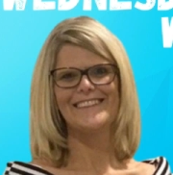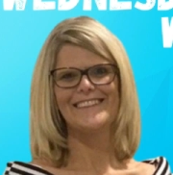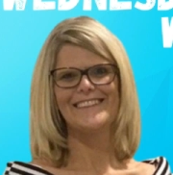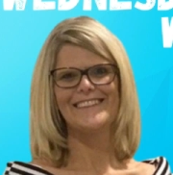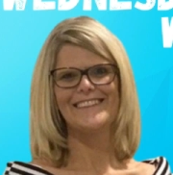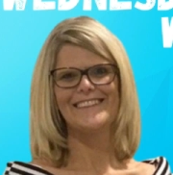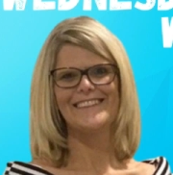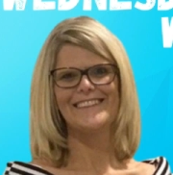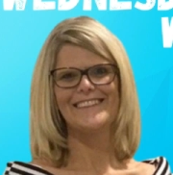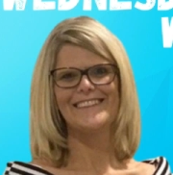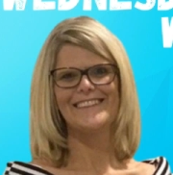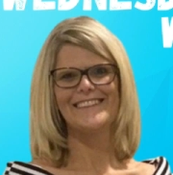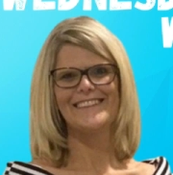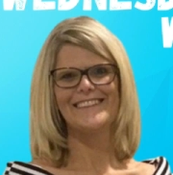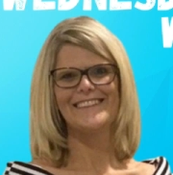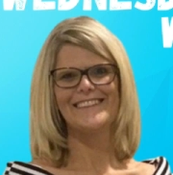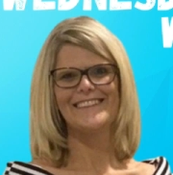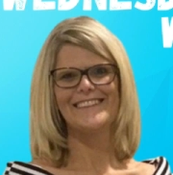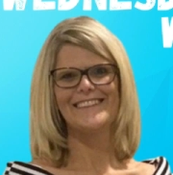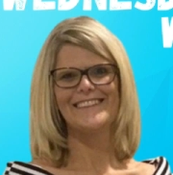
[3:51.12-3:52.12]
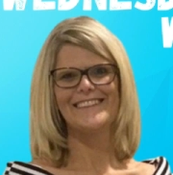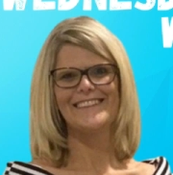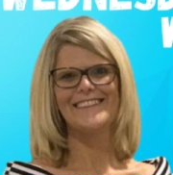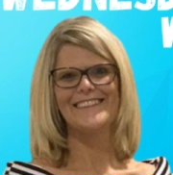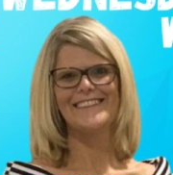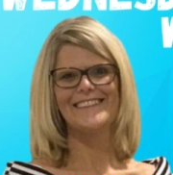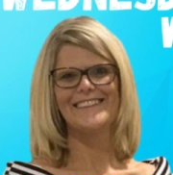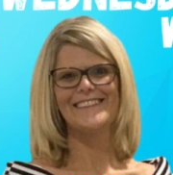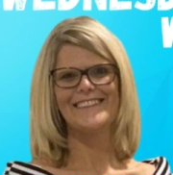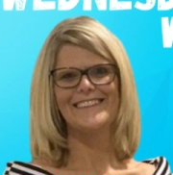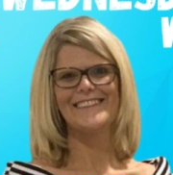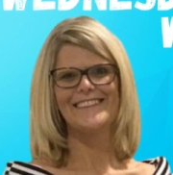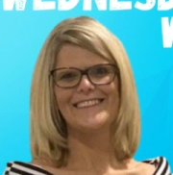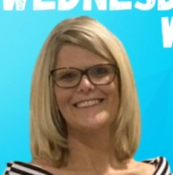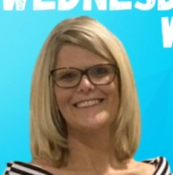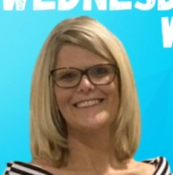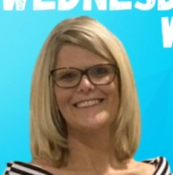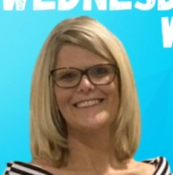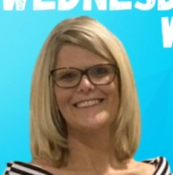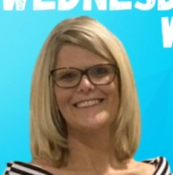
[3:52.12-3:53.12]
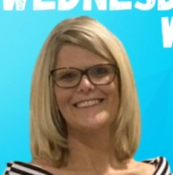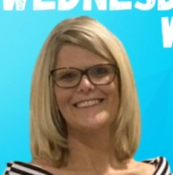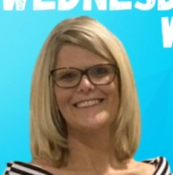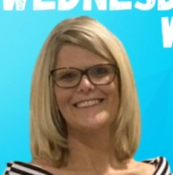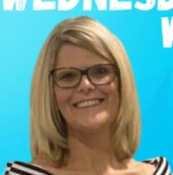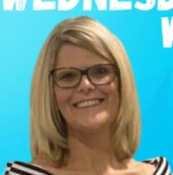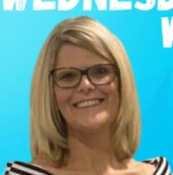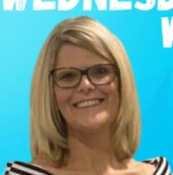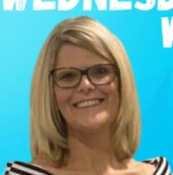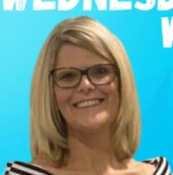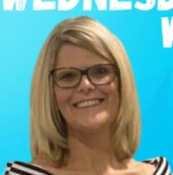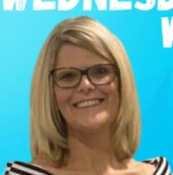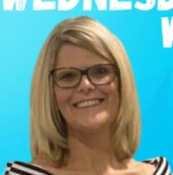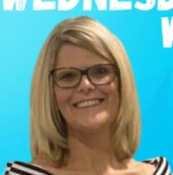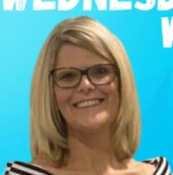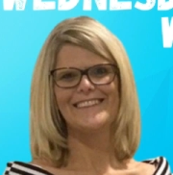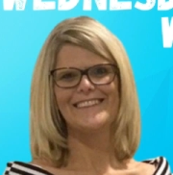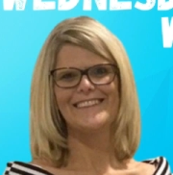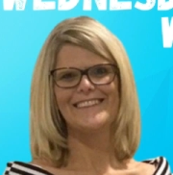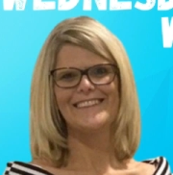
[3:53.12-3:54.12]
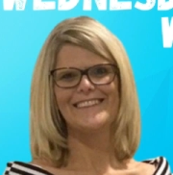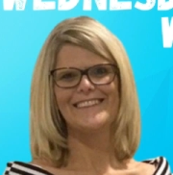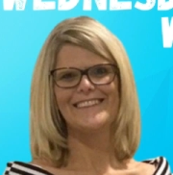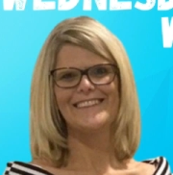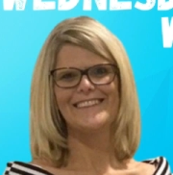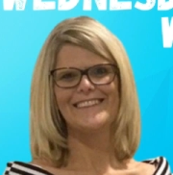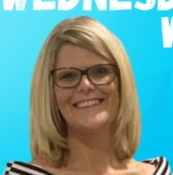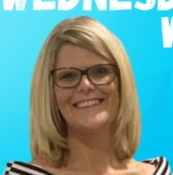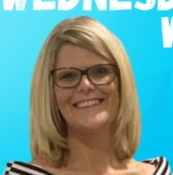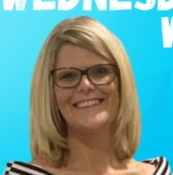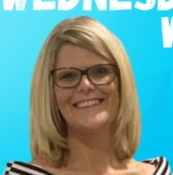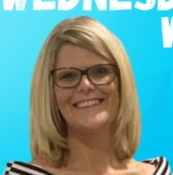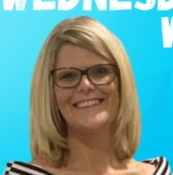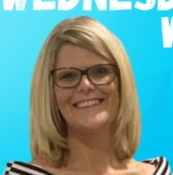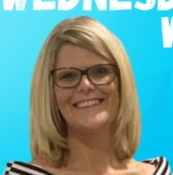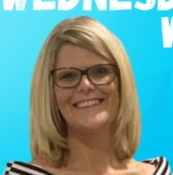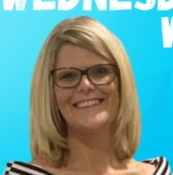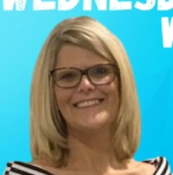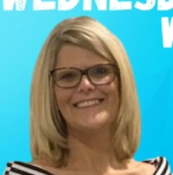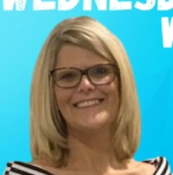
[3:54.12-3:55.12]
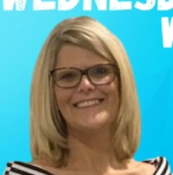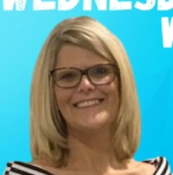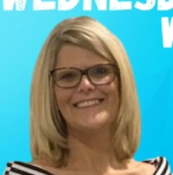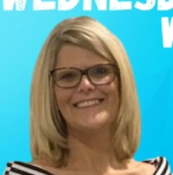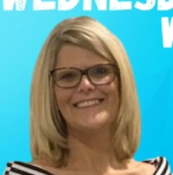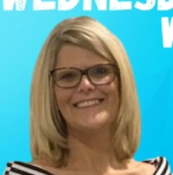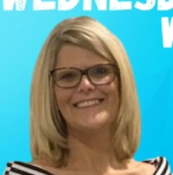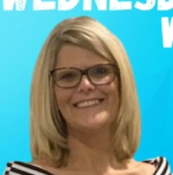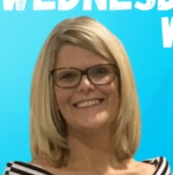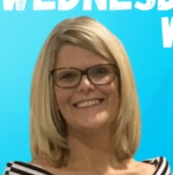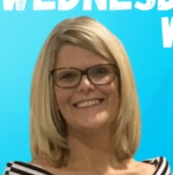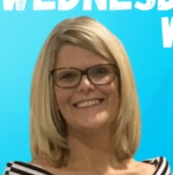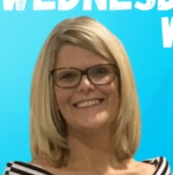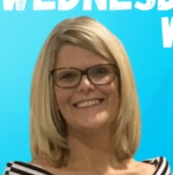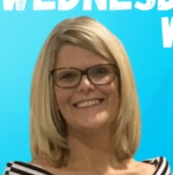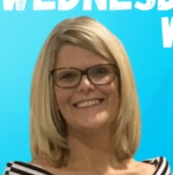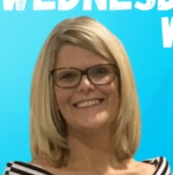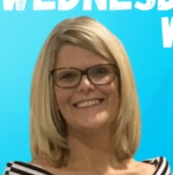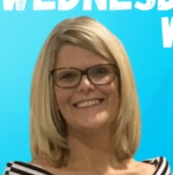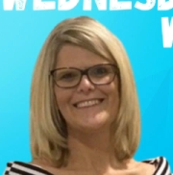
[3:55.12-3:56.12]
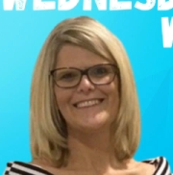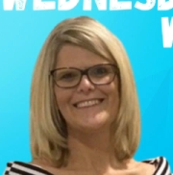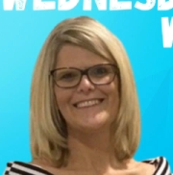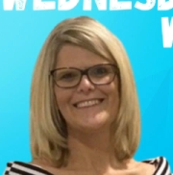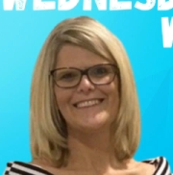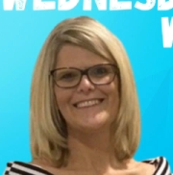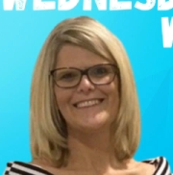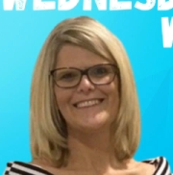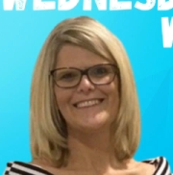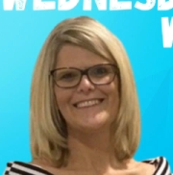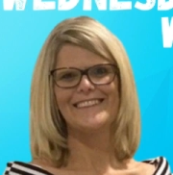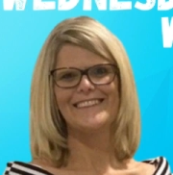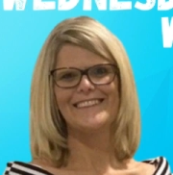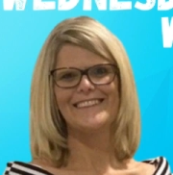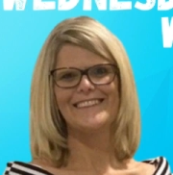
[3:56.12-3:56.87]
[no speech]